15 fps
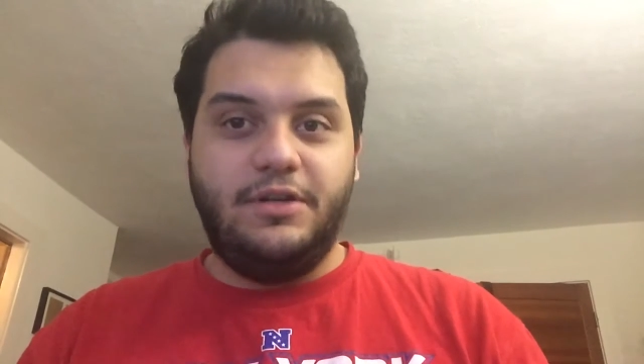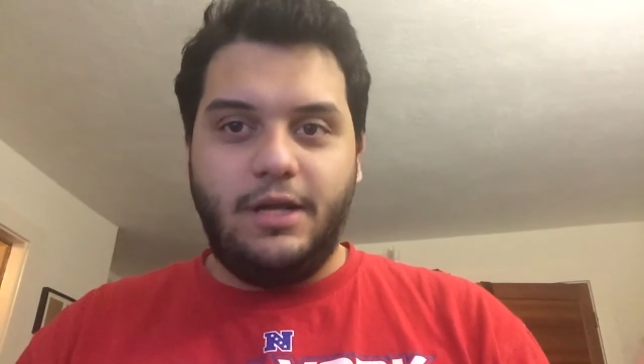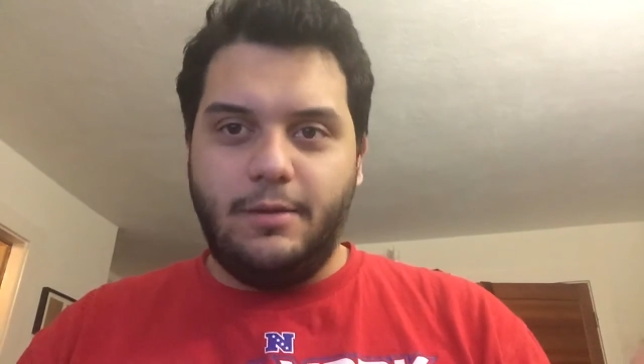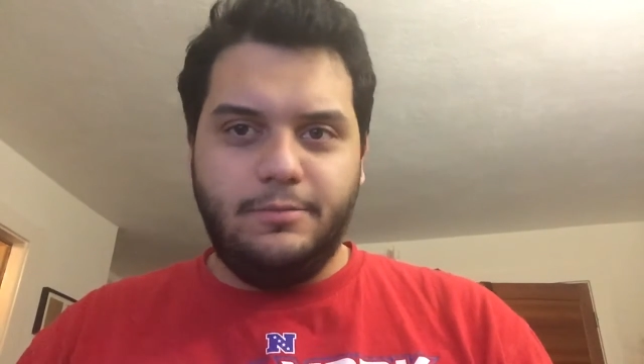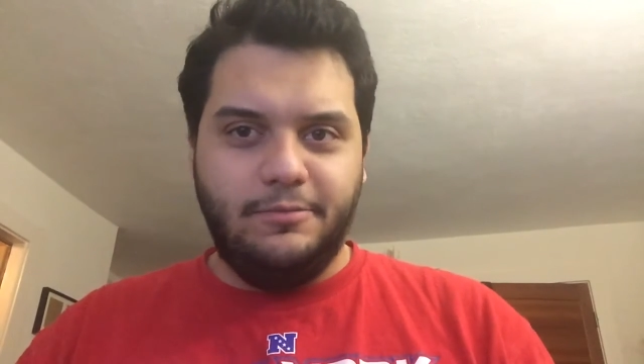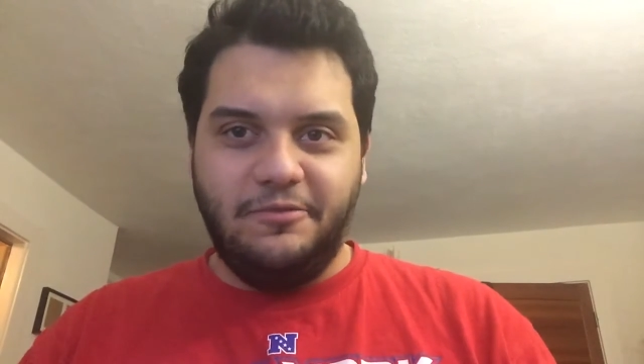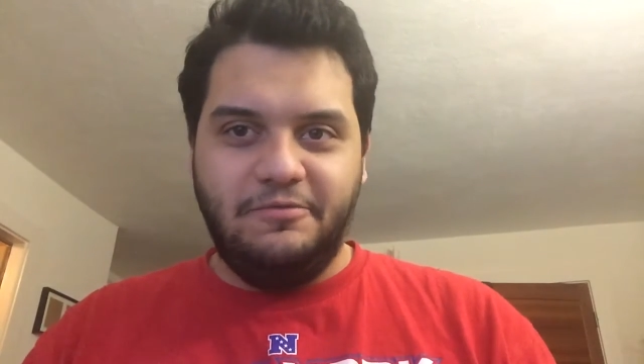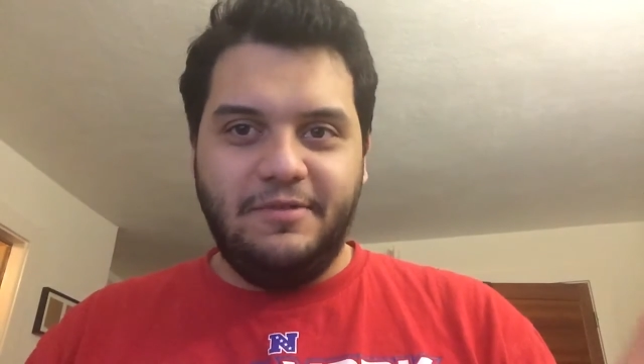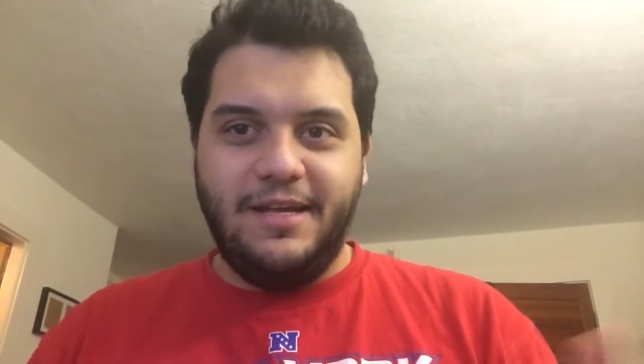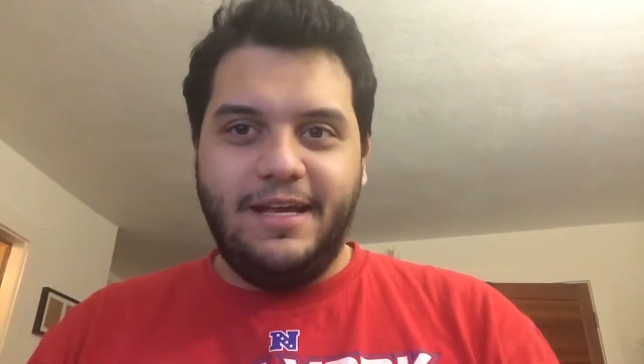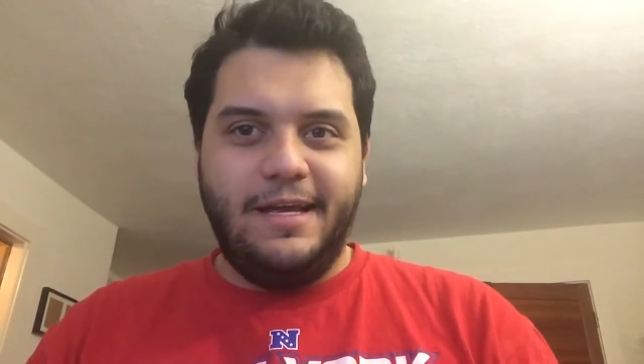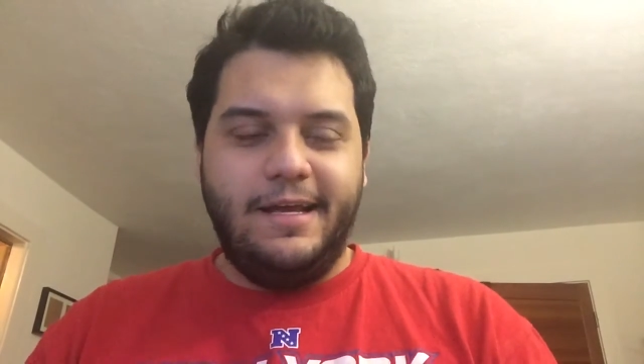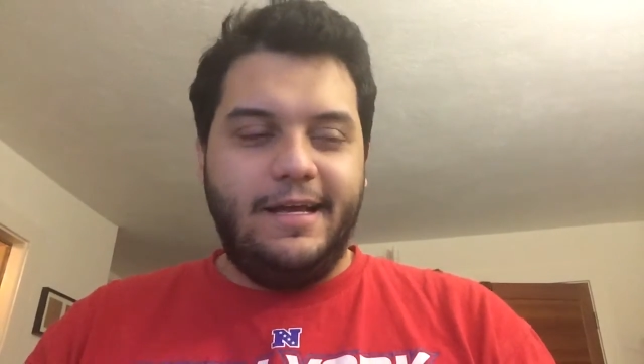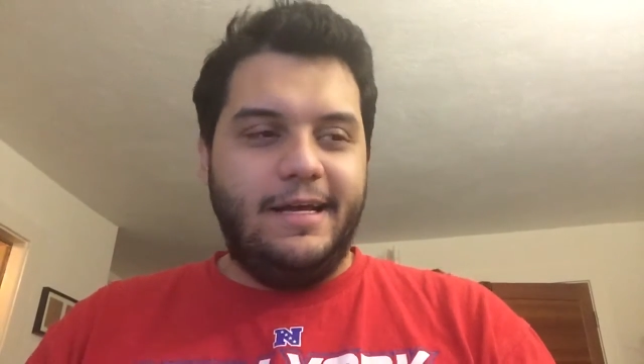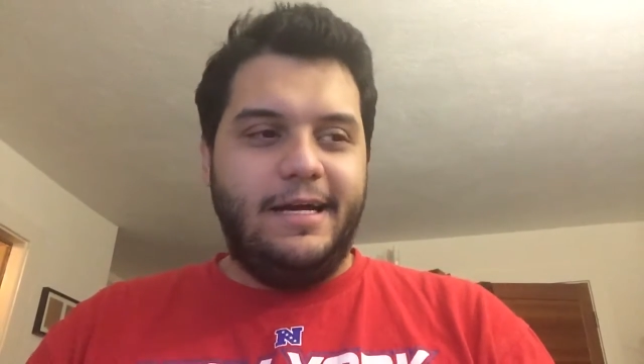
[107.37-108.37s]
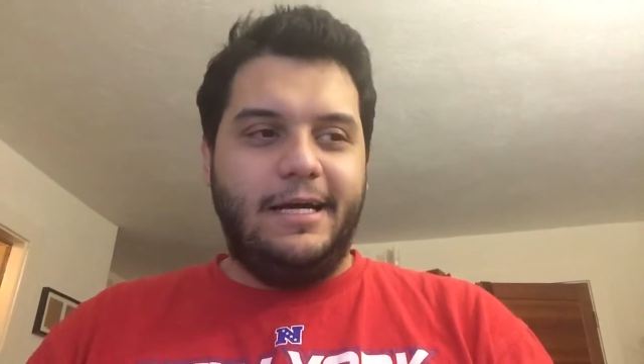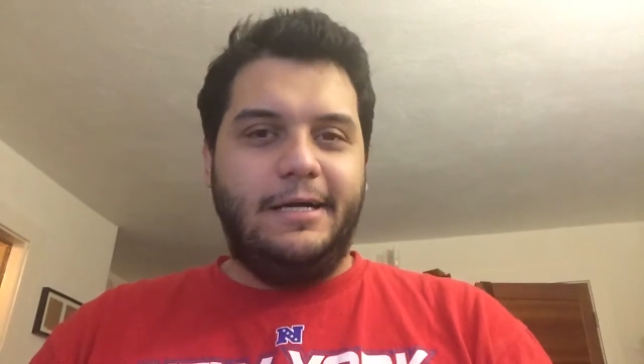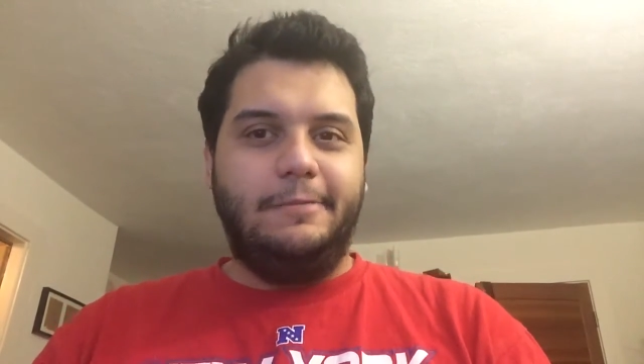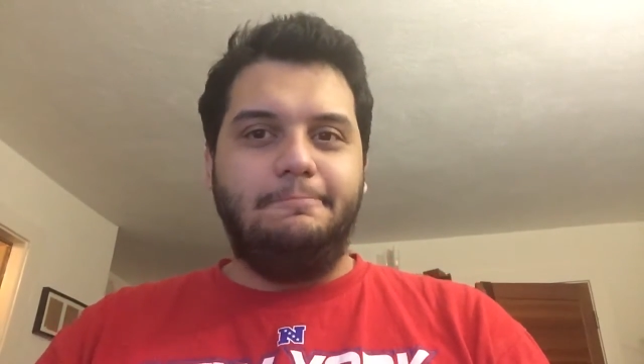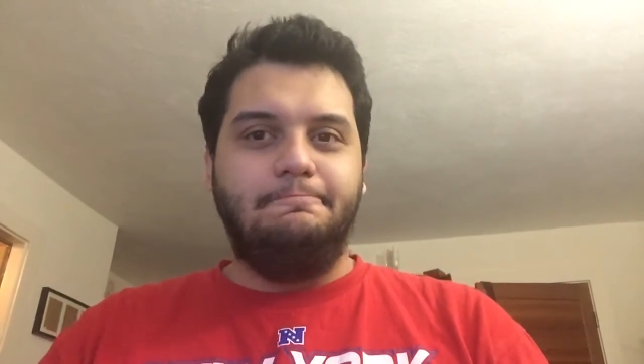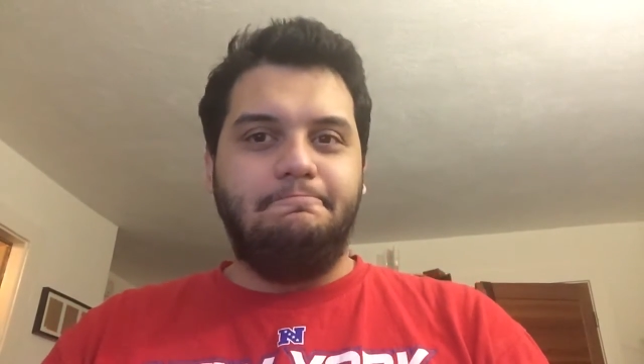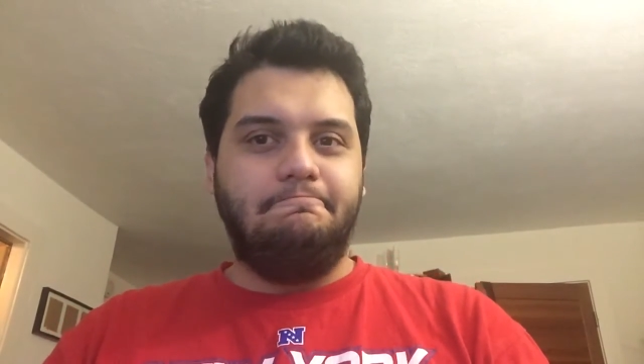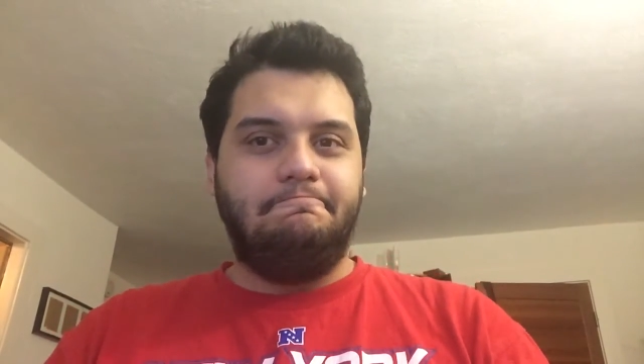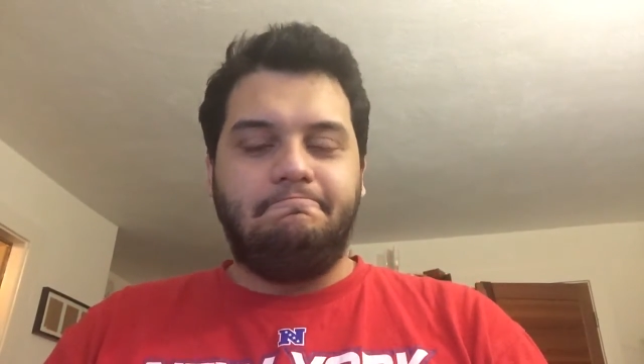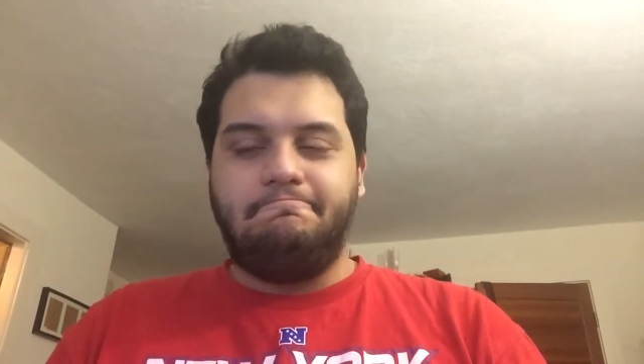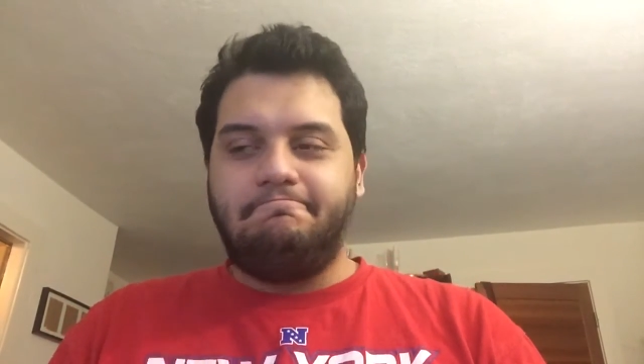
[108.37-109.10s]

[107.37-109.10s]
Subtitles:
them, um,